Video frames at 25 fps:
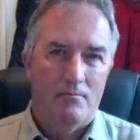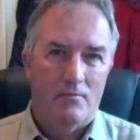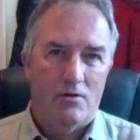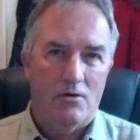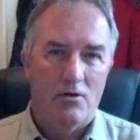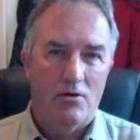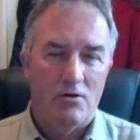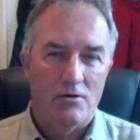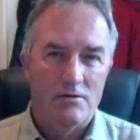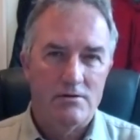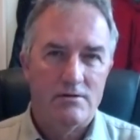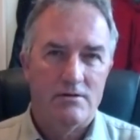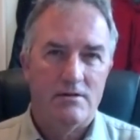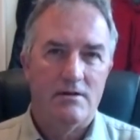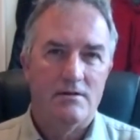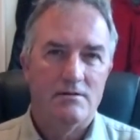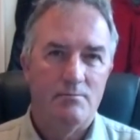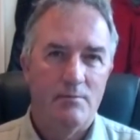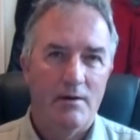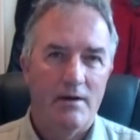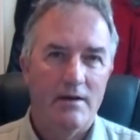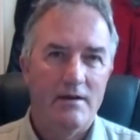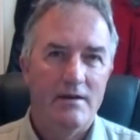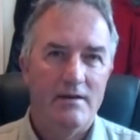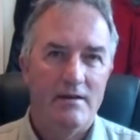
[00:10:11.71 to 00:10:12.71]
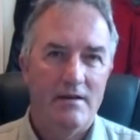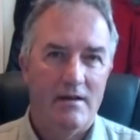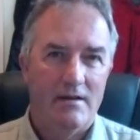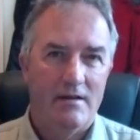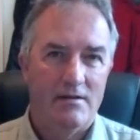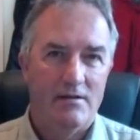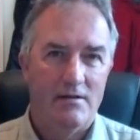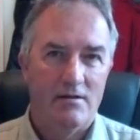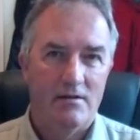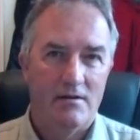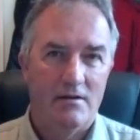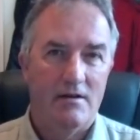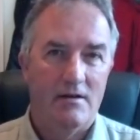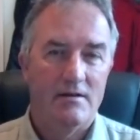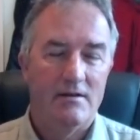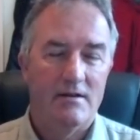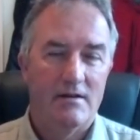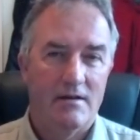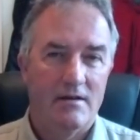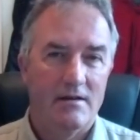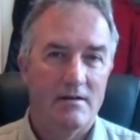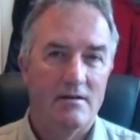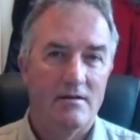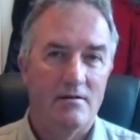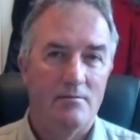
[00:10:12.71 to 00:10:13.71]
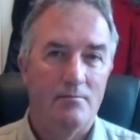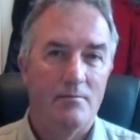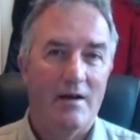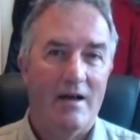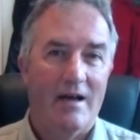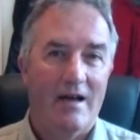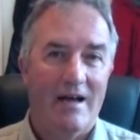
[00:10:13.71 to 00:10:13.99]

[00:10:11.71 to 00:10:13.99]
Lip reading: caused as many deaths in the United Kingdom